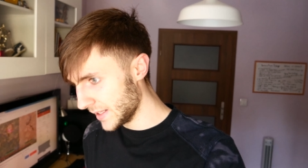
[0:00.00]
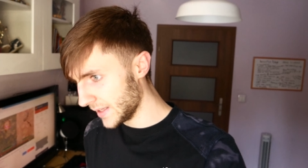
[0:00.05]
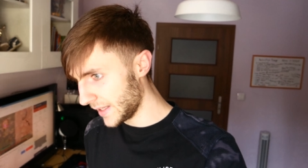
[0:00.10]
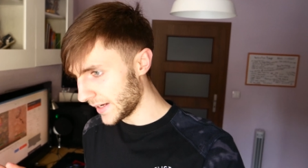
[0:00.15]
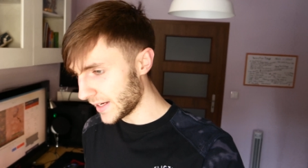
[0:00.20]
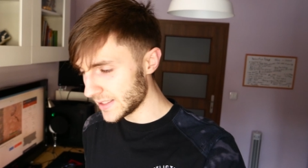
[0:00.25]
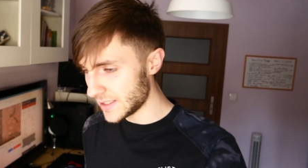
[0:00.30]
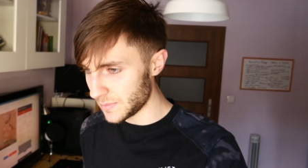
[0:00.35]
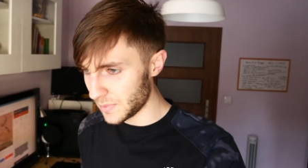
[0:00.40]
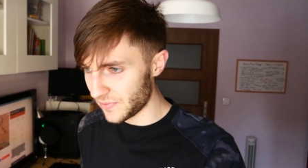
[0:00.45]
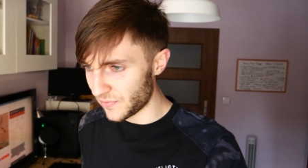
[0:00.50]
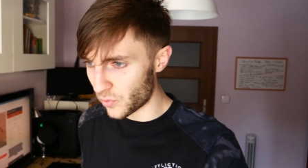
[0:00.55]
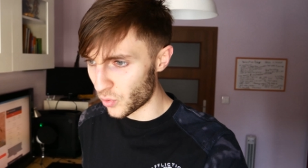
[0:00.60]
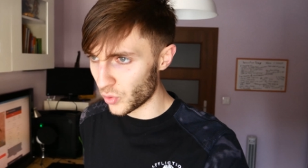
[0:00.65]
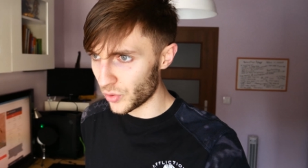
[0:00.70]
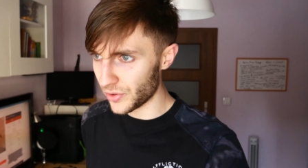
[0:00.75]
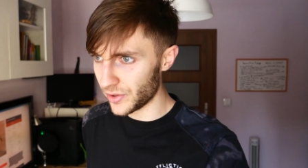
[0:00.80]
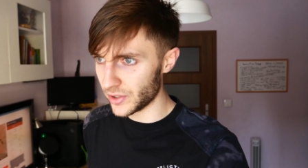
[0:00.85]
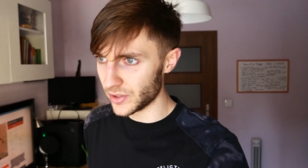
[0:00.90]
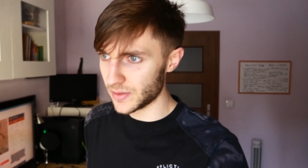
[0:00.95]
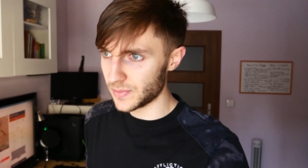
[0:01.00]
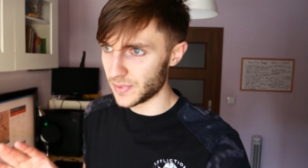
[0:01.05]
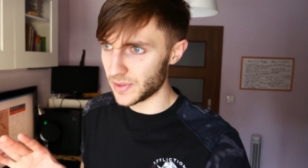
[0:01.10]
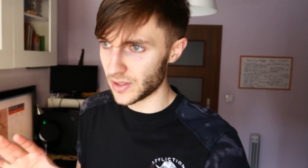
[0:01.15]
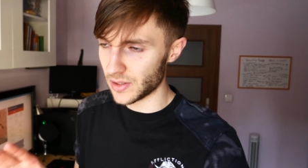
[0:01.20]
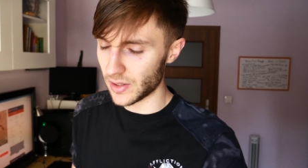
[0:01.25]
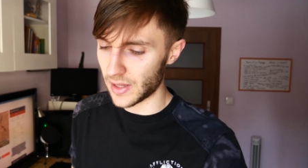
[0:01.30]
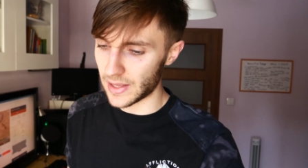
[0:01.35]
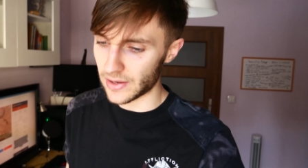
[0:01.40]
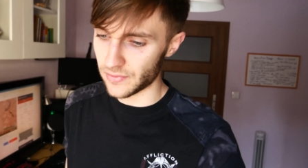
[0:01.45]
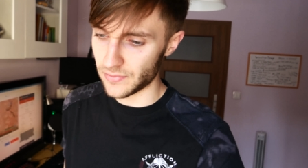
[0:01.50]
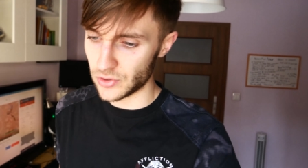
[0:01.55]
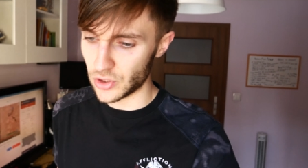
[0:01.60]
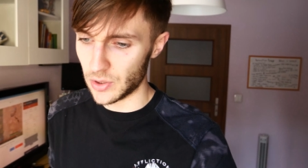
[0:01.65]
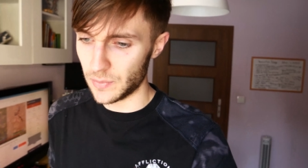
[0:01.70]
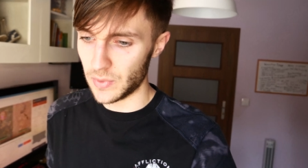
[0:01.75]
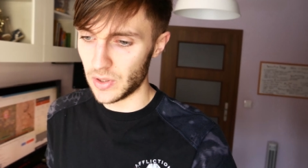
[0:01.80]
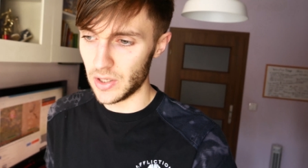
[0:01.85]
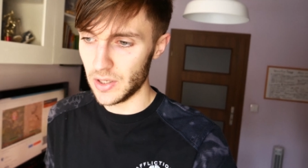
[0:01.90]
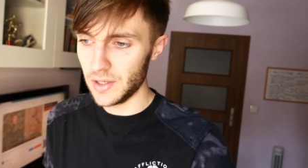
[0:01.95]
like I said before, there's been a lot of
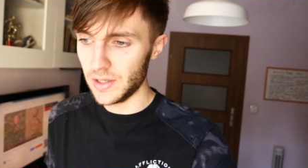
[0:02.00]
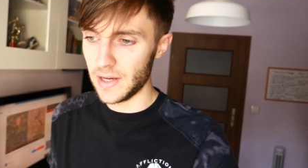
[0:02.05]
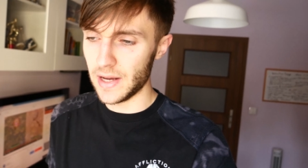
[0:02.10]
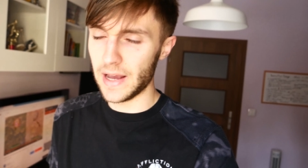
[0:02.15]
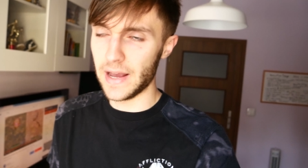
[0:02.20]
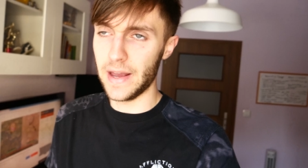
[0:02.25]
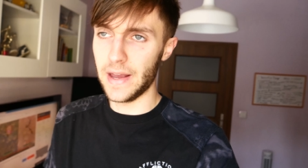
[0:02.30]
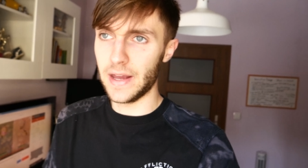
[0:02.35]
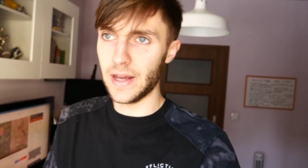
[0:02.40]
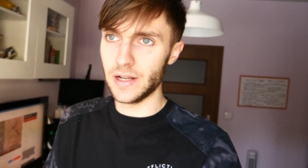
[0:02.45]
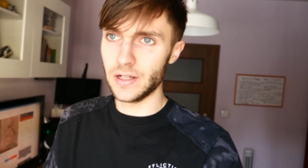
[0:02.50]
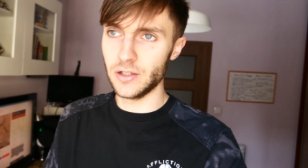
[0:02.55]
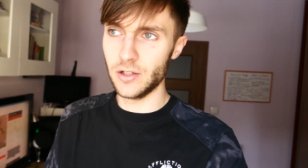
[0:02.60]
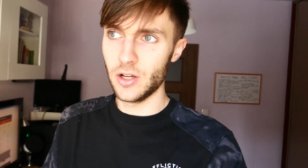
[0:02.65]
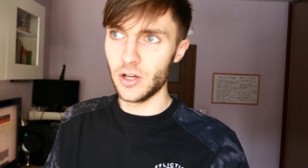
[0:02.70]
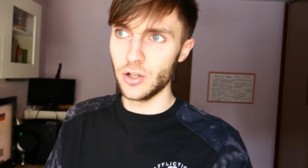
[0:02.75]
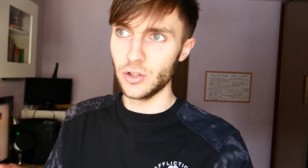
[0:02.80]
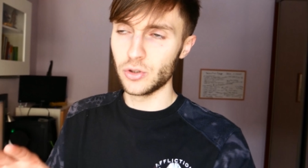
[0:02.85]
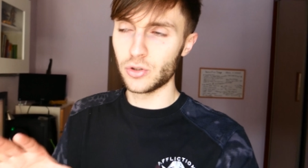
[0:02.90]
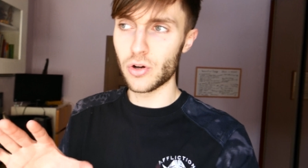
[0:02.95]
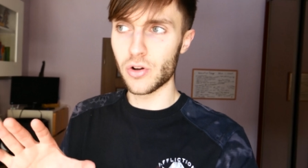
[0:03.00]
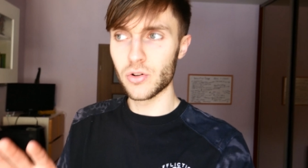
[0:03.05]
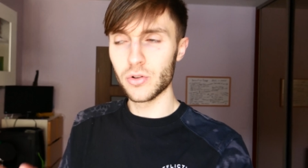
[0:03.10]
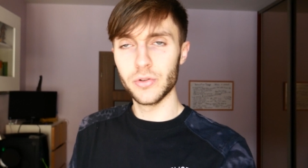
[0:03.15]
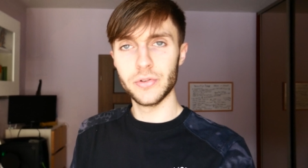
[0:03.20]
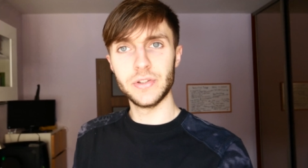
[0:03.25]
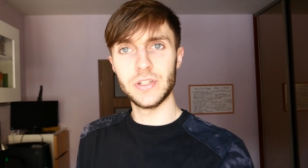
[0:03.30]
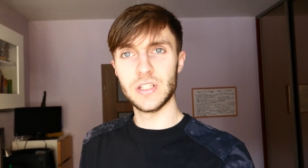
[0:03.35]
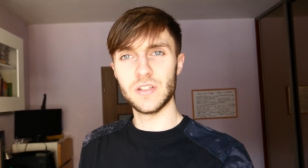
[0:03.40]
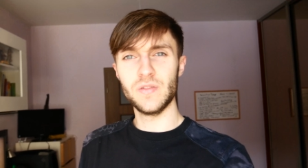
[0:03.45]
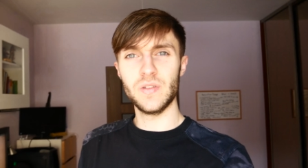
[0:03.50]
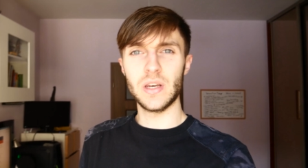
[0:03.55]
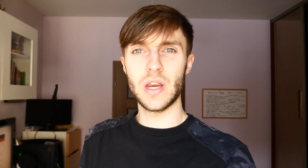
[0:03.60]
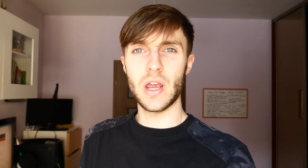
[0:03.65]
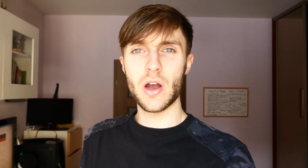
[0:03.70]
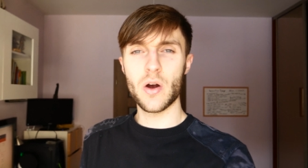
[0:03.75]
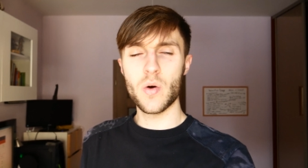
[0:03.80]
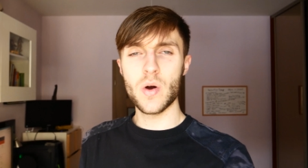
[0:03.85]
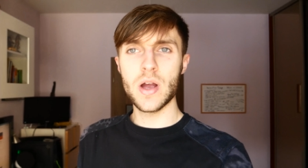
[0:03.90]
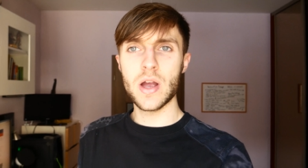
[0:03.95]
drama, and to conclude this
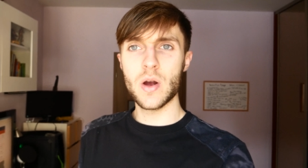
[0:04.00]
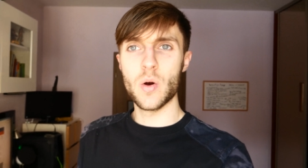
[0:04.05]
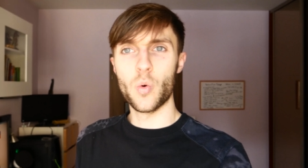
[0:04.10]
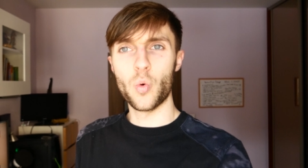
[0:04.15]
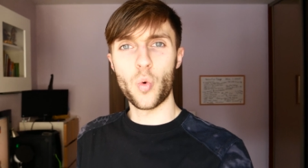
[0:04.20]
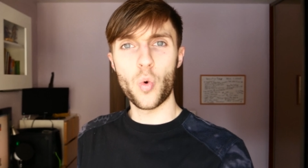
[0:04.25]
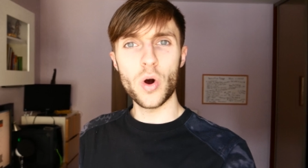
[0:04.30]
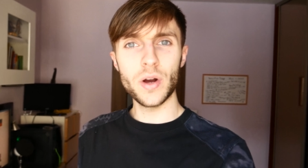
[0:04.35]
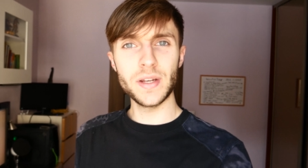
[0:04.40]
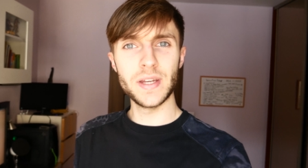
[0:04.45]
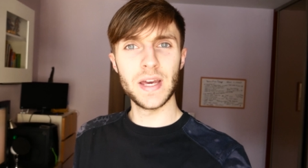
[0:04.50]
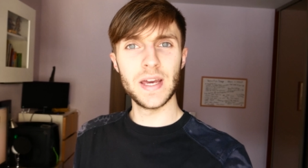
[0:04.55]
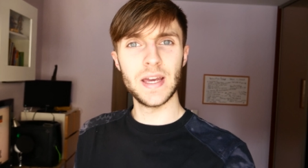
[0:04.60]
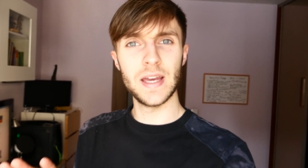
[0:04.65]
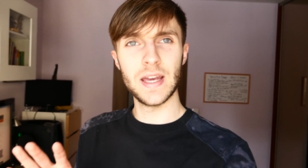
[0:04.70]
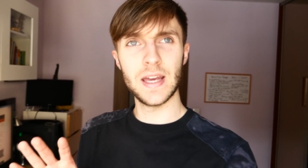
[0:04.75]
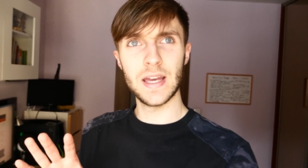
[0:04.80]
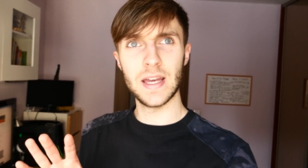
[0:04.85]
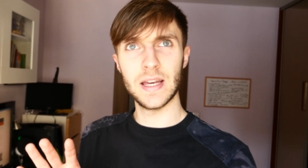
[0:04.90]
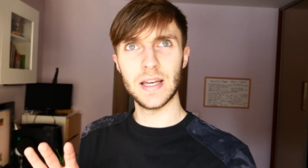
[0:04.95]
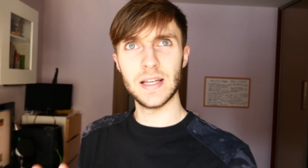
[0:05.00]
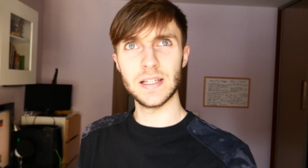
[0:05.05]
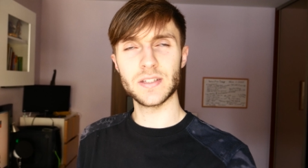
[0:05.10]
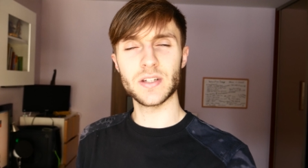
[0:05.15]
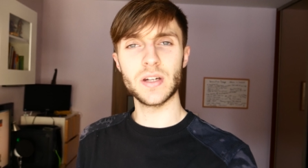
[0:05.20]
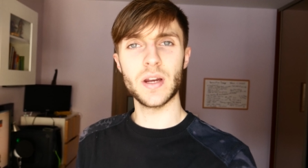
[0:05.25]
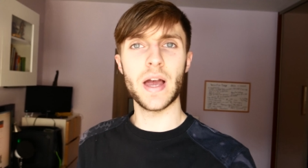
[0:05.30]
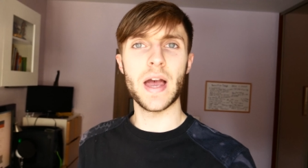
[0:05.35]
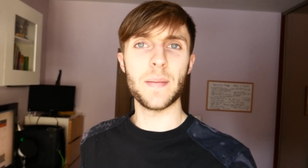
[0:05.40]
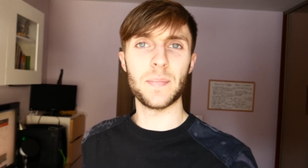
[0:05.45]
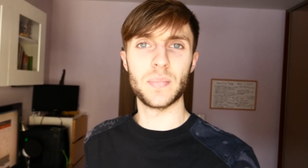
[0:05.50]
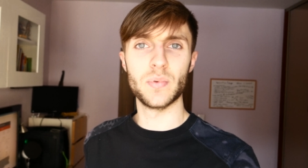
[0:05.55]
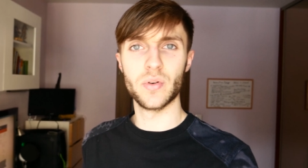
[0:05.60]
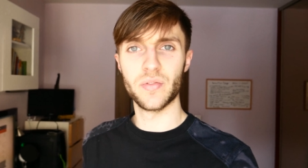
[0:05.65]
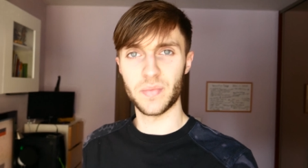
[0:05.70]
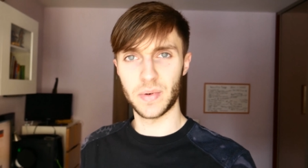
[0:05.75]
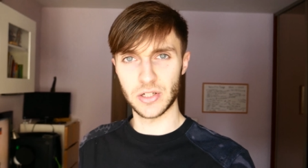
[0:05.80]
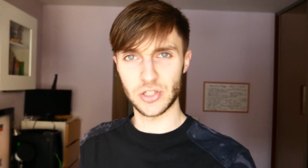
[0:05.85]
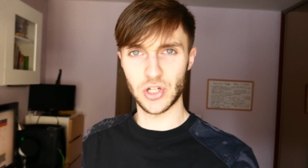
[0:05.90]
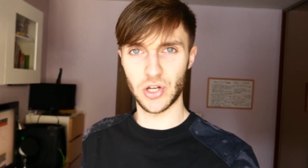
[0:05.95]
video, what is gonna happen with
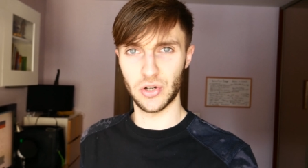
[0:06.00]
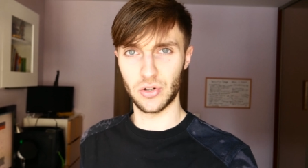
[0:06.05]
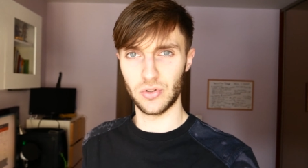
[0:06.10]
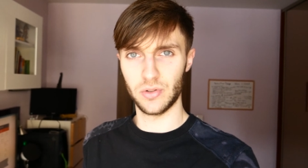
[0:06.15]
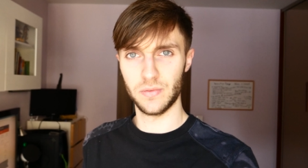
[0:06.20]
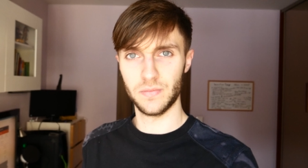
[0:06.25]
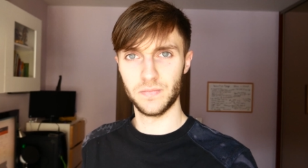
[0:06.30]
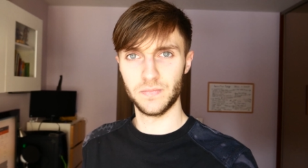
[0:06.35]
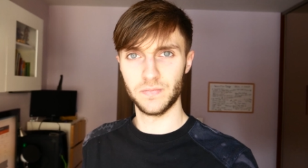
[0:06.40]
my channel?